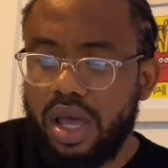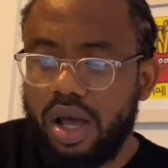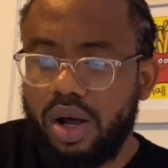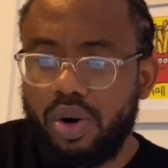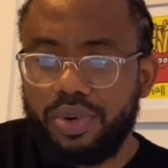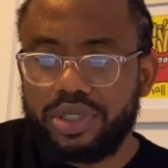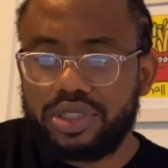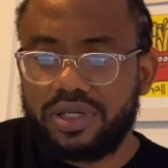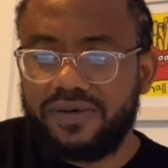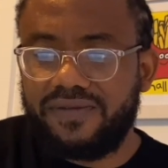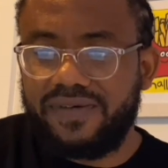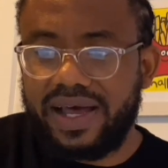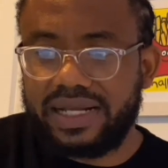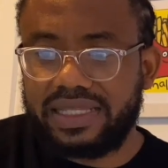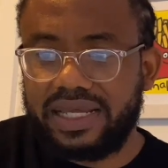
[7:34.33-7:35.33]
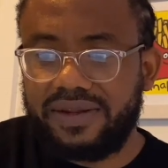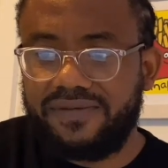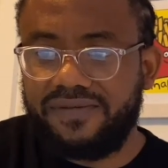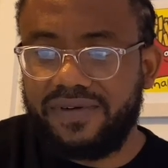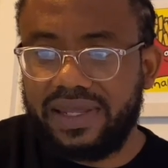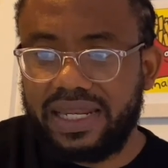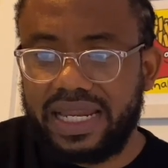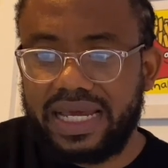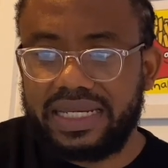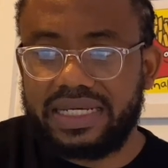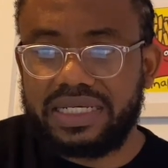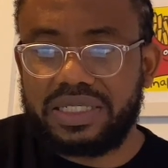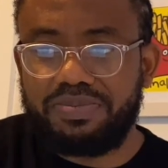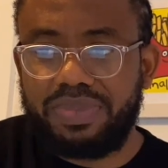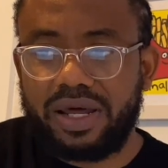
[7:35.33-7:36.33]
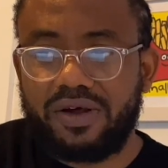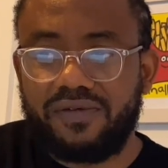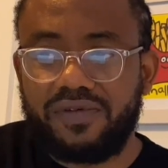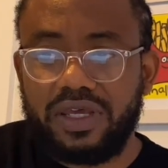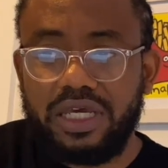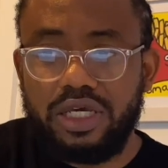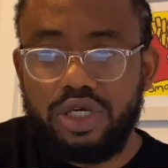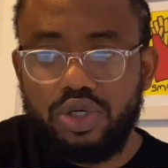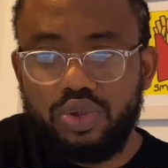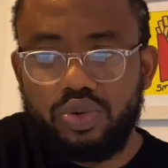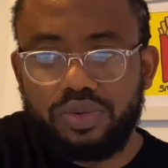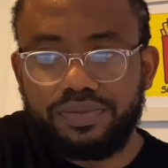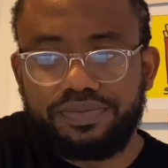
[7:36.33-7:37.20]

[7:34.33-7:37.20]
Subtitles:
Owing to the fact that Finland is part of EU,